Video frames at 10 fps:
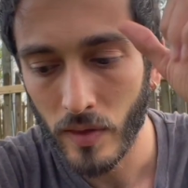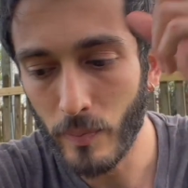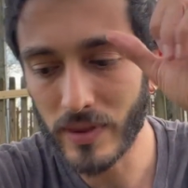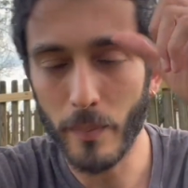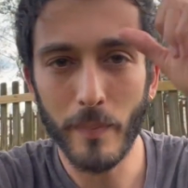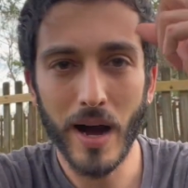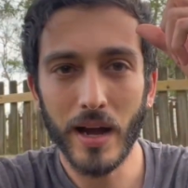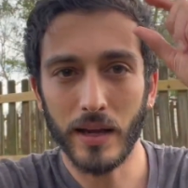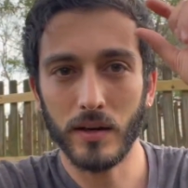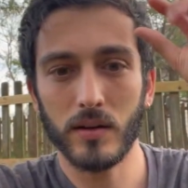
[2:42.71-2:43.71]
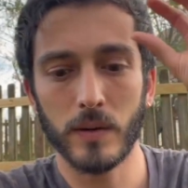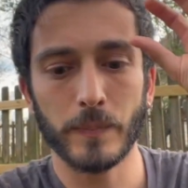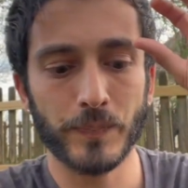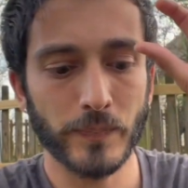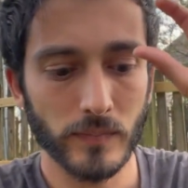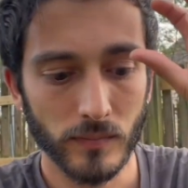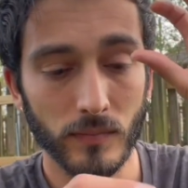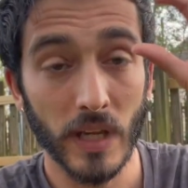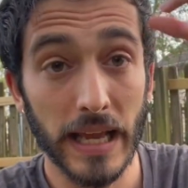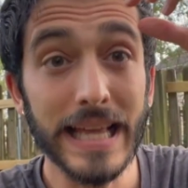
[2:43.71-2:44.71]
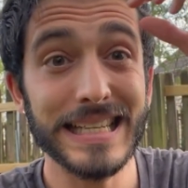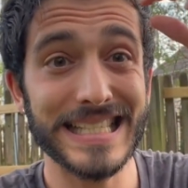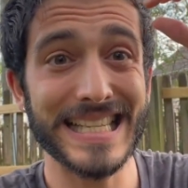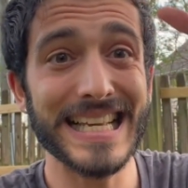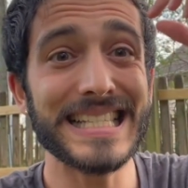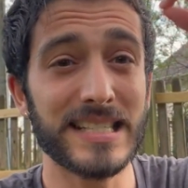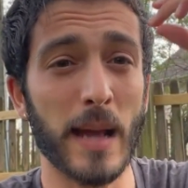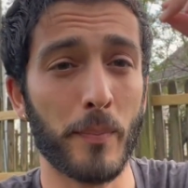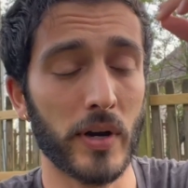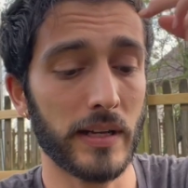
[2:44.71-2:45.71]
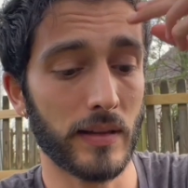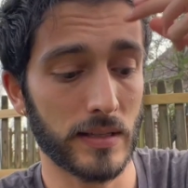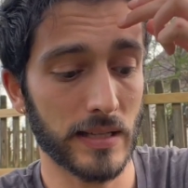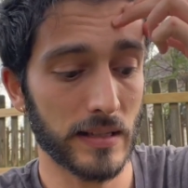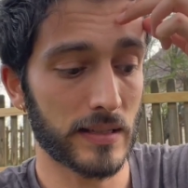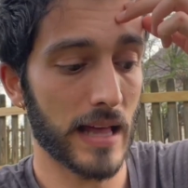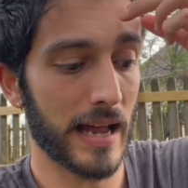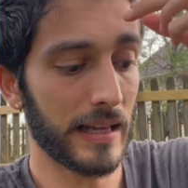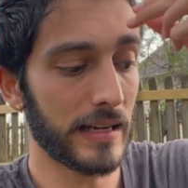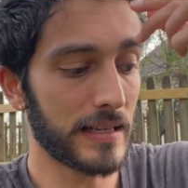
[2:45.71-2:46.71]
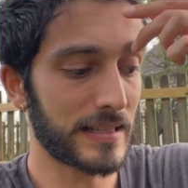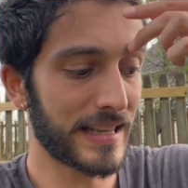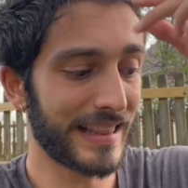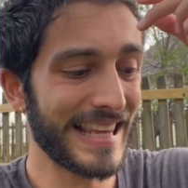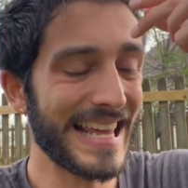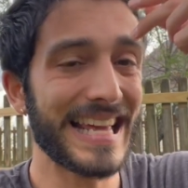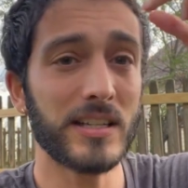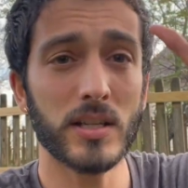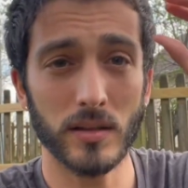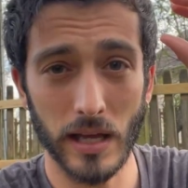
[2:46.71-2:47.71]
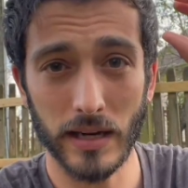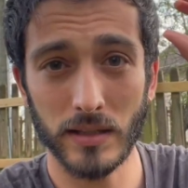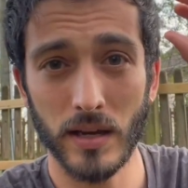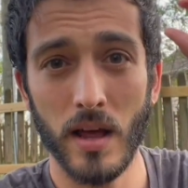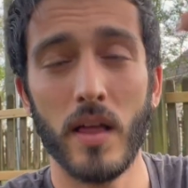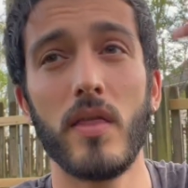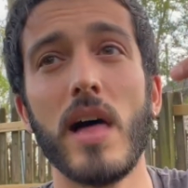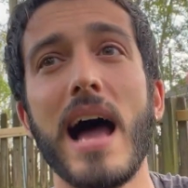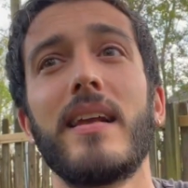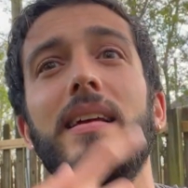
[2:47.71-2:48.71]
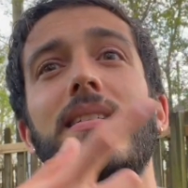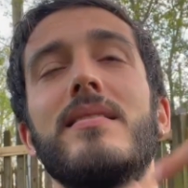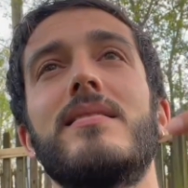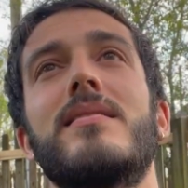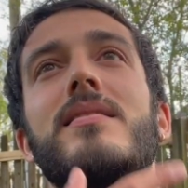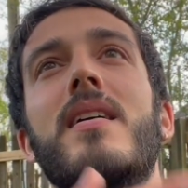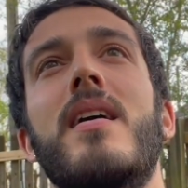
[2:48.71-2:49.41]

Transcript: But the mind is separate in the sense that it is the intellect. That's